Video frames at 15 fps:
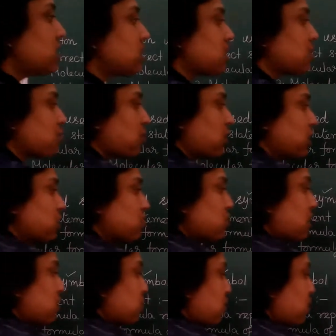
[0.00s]
The
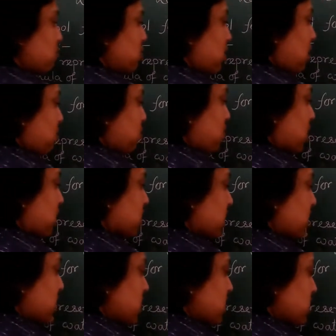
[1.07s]
molecular formula of
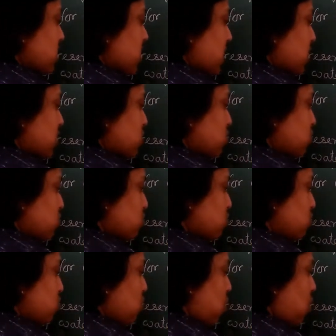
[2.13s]
water is
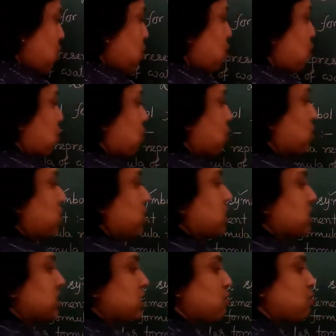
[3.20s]
H2O.
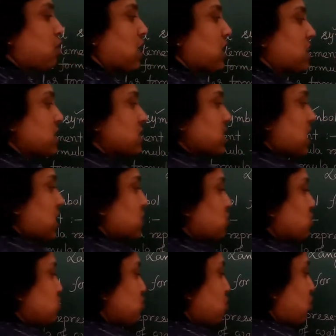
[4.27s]
Then what is
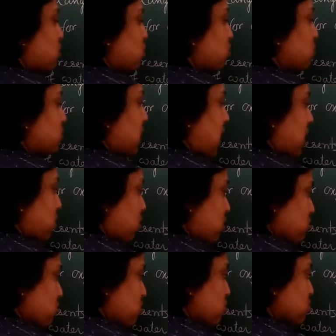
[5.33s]
H2O2? That
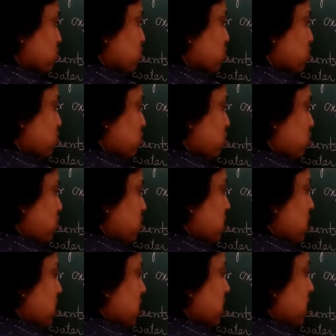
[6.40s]
also you should know.
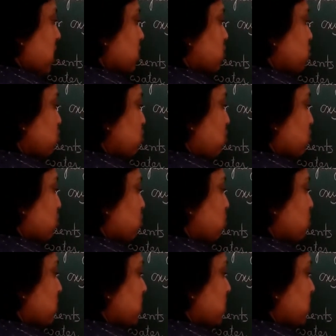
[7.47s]
H2O2